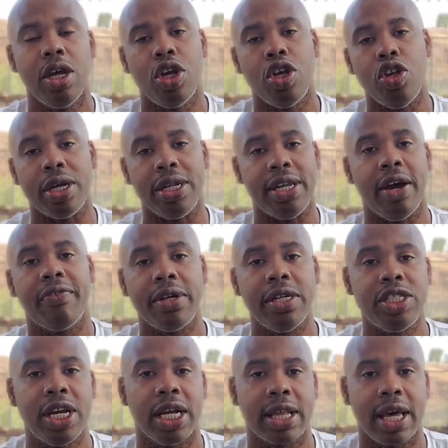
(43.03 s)
You can definitely
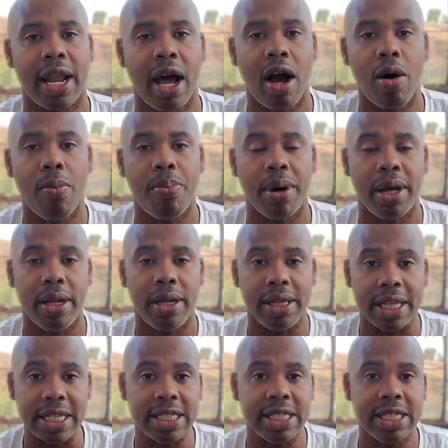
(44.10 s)
check that out, but
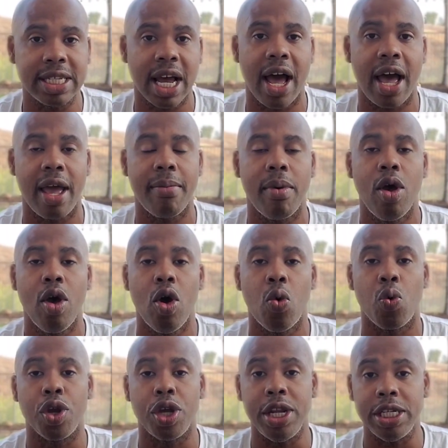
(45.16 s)
this is a time
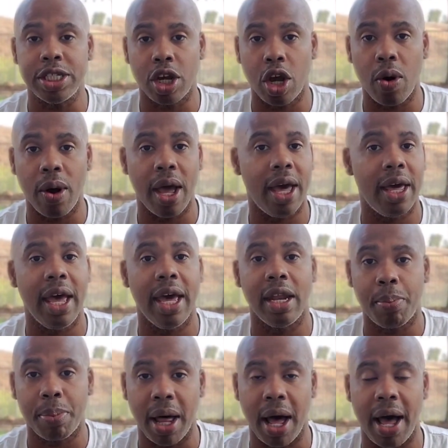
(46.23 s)
where you need to go ahead and
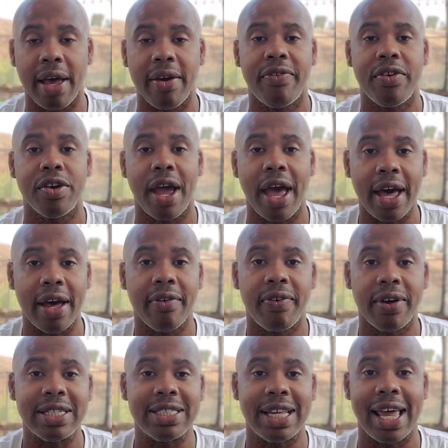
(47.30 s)
apply for your
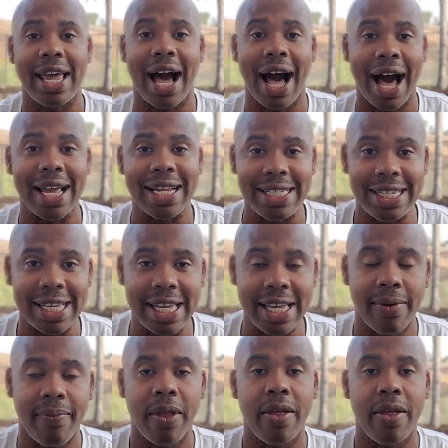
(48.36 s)
FSA ID.